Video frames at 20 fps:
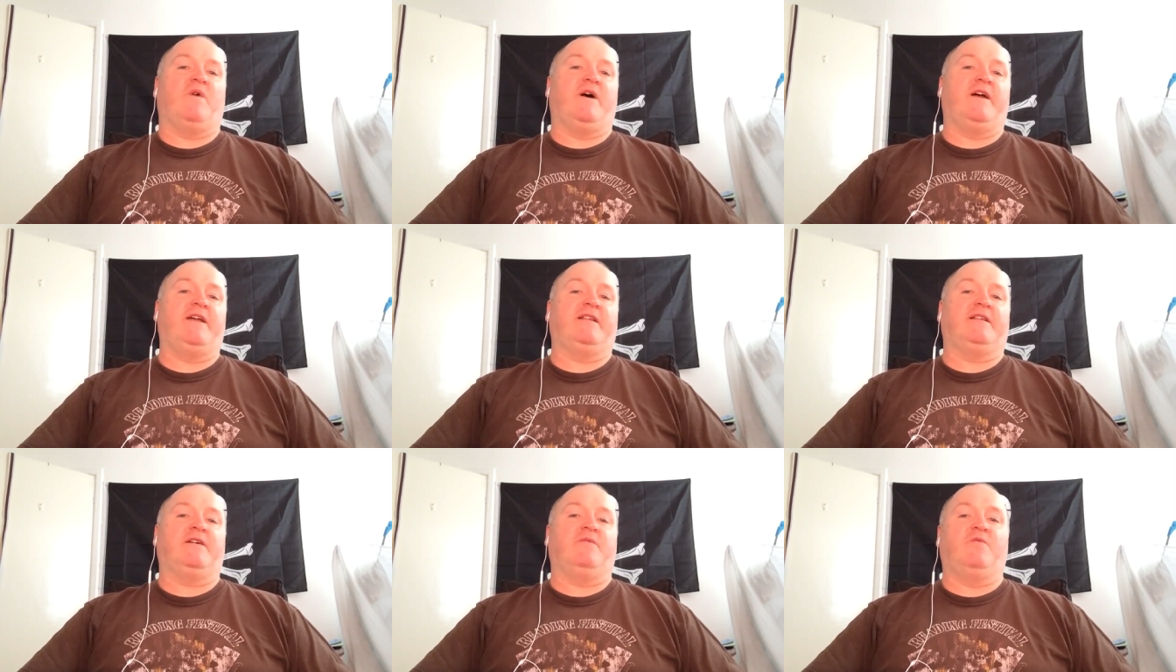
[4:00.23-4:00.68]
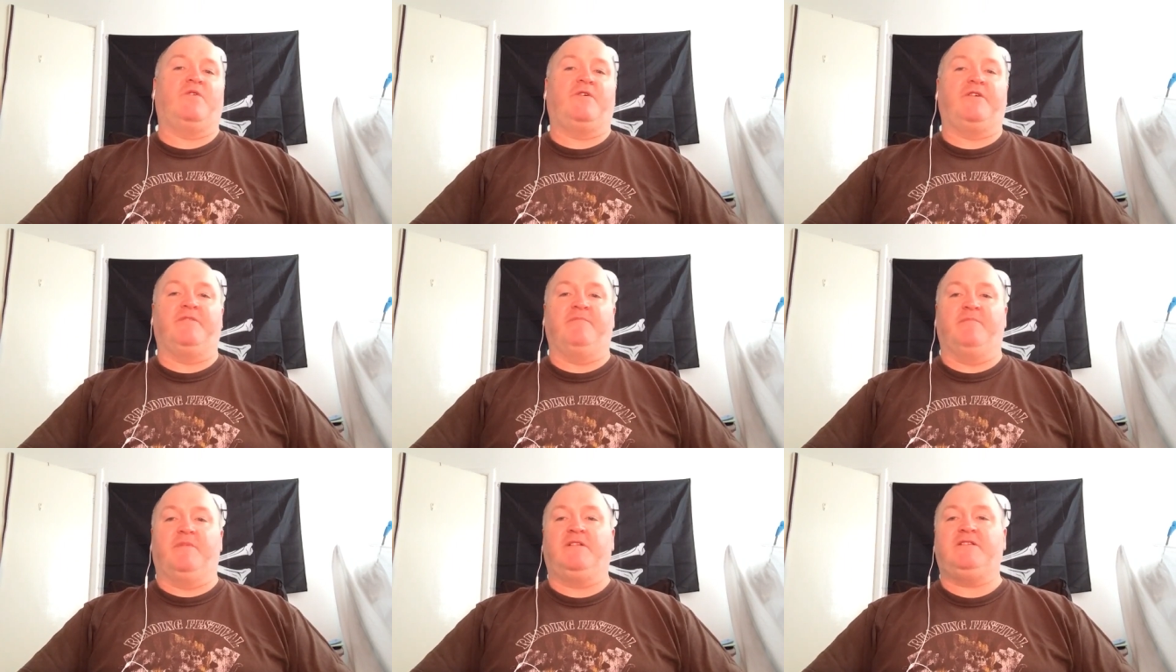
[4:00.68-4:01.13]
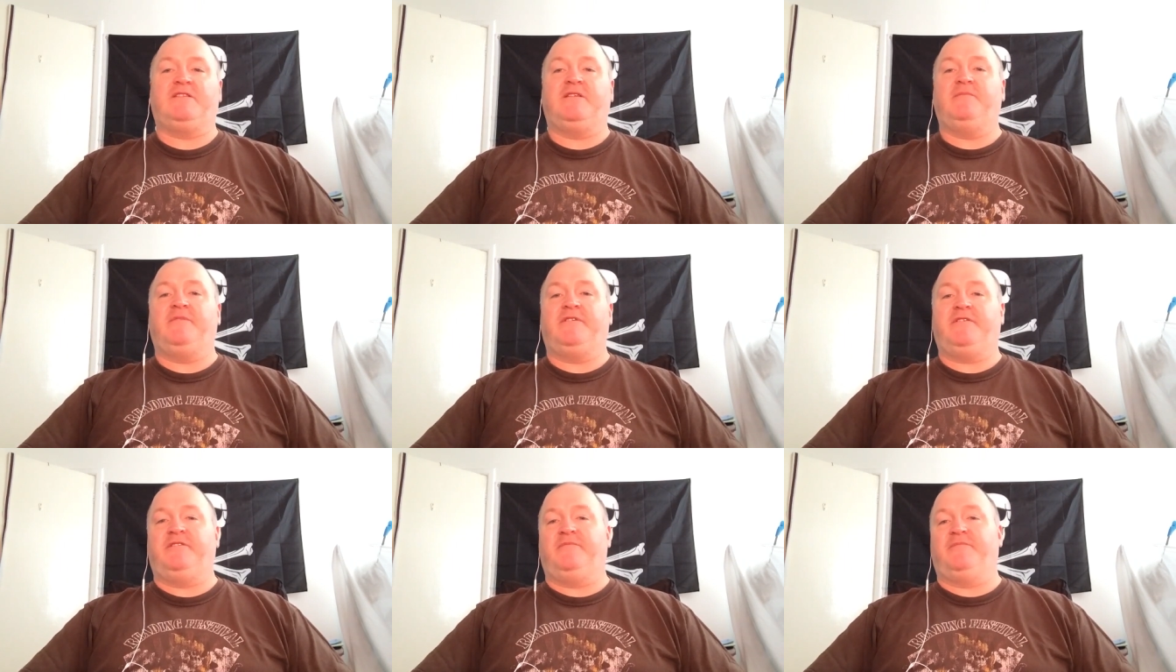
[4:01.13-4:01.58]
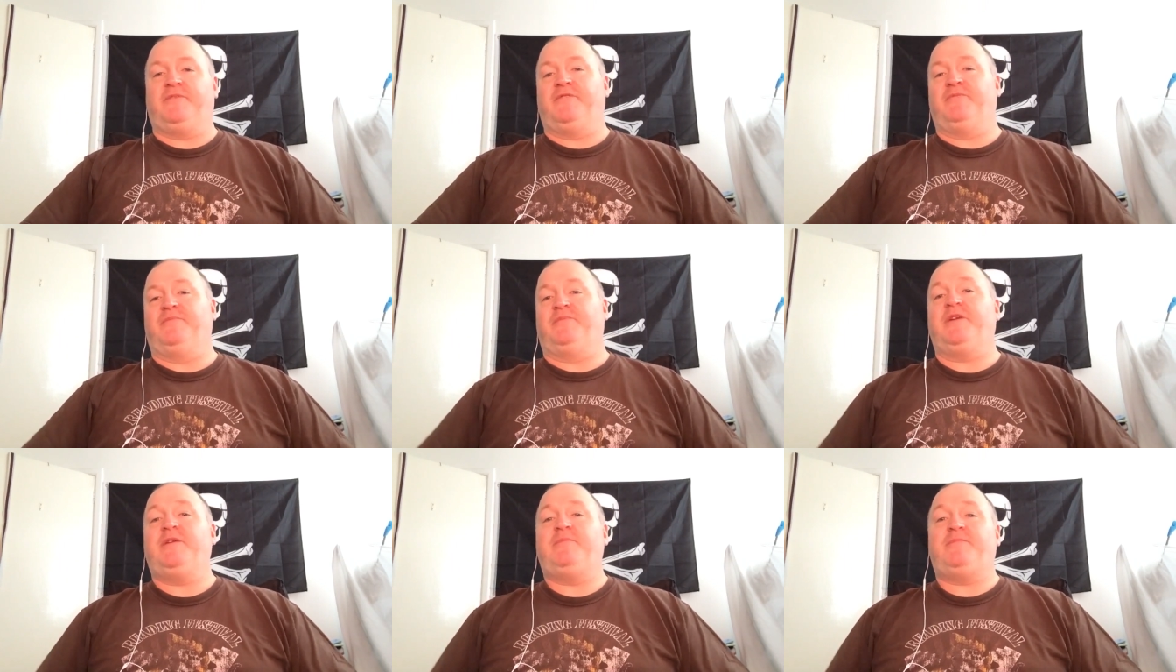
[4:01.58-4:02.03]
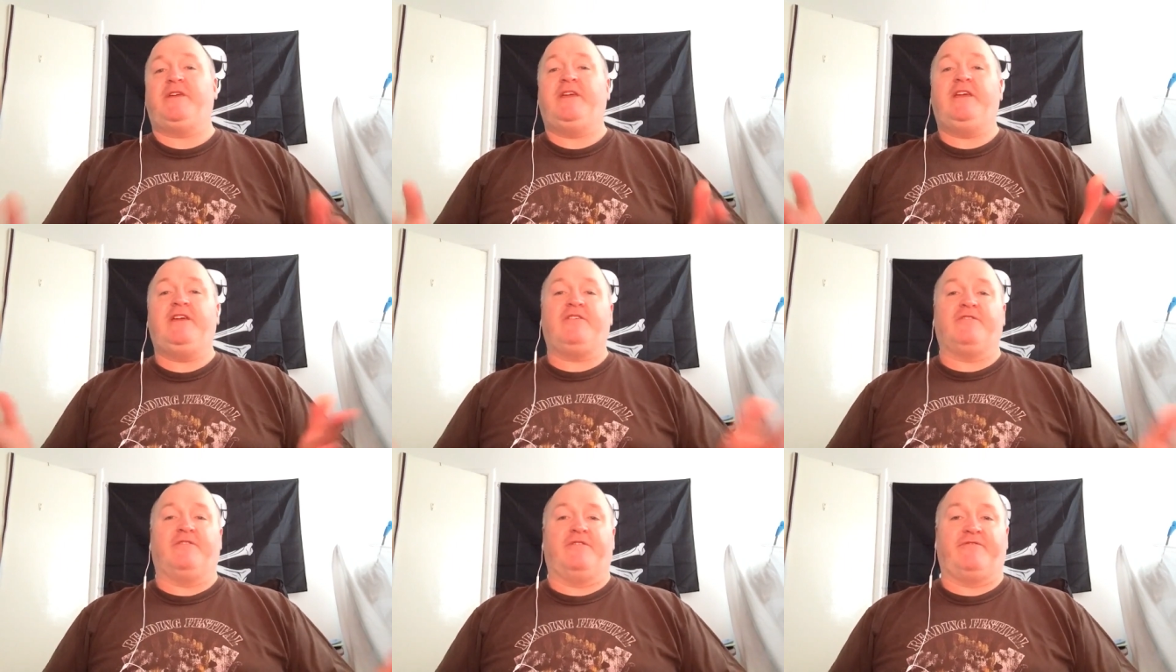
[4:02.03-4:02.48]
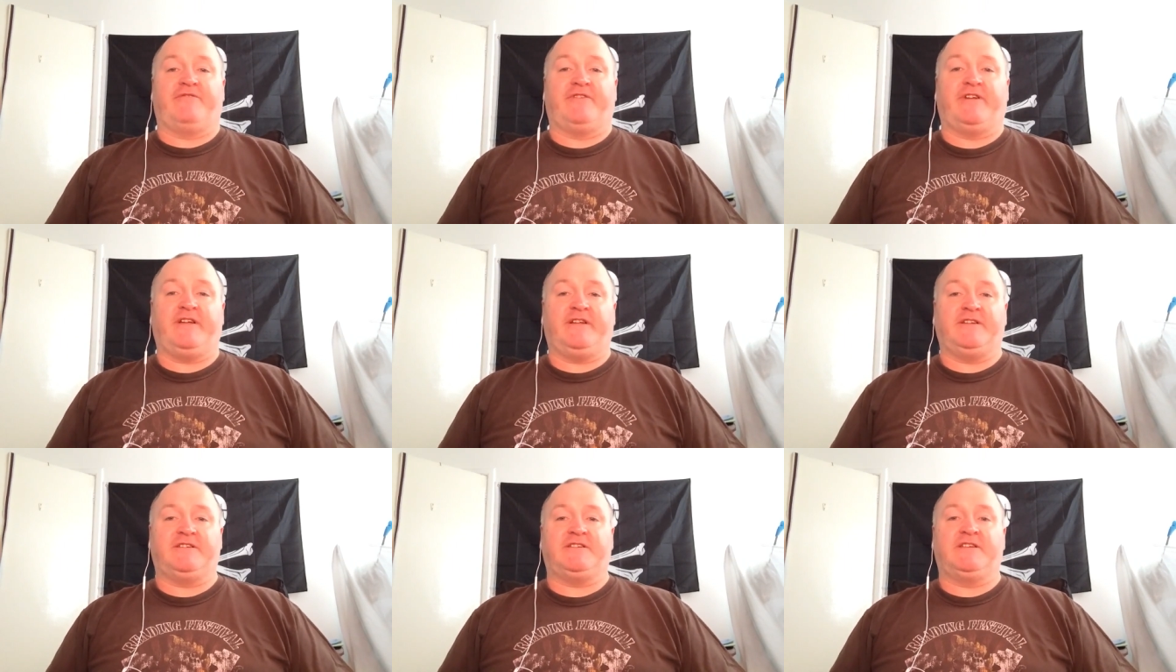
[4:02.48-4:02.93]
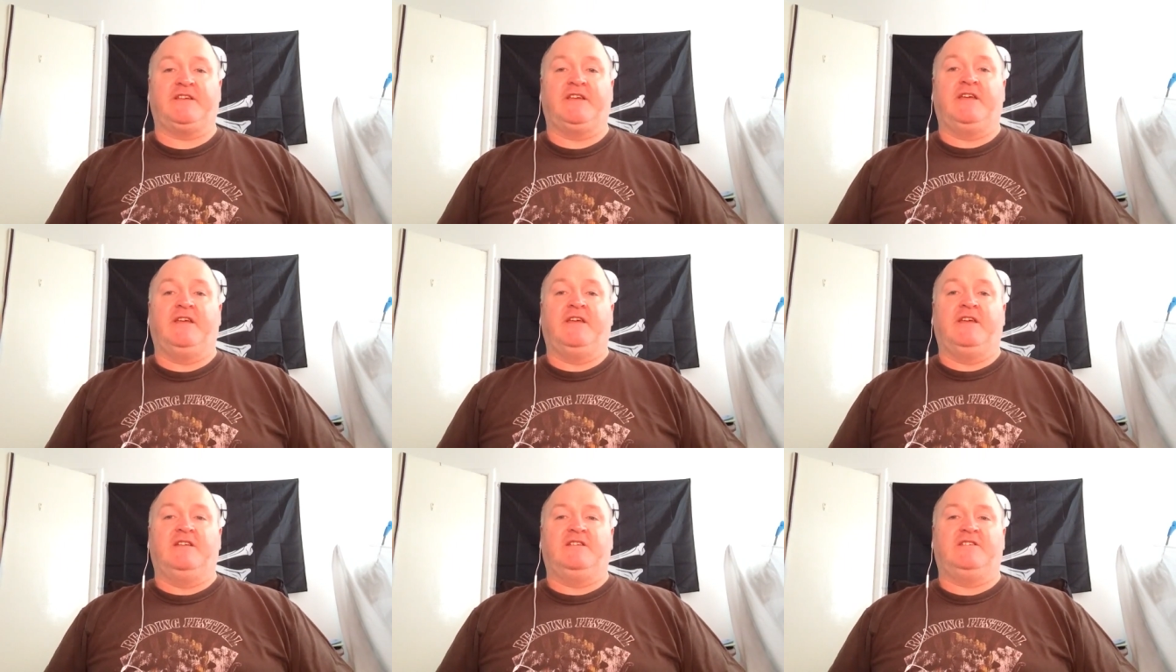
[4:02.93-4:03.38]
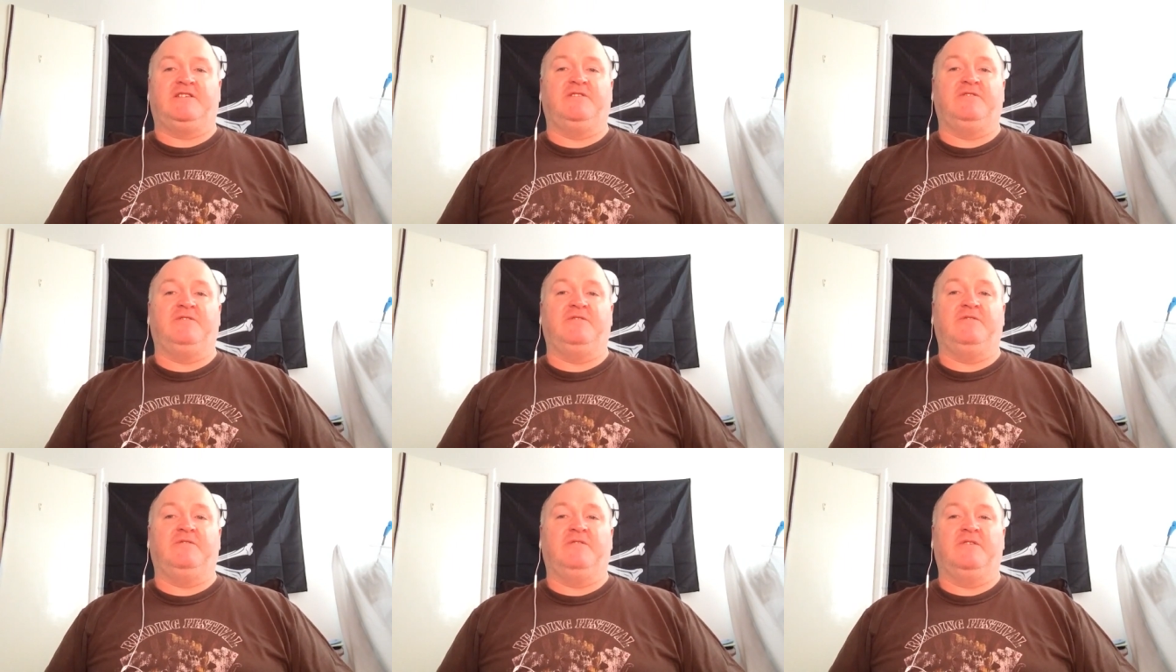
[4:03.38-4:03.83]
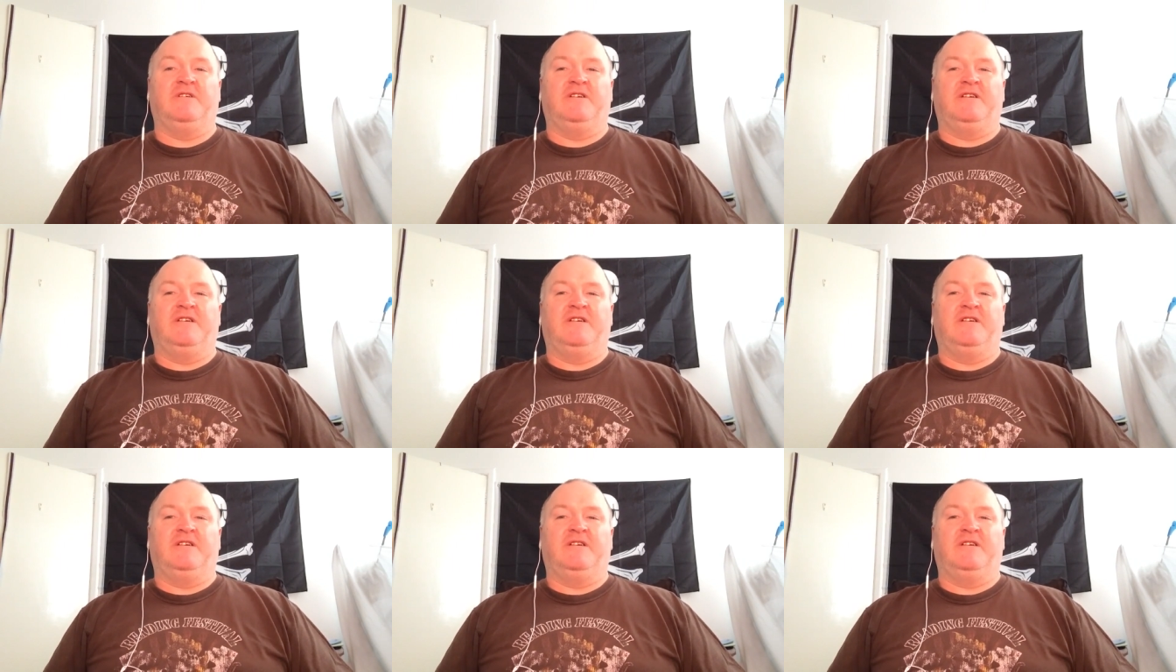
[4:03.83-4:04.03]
why it awarded multi-million pound PPE contracts to,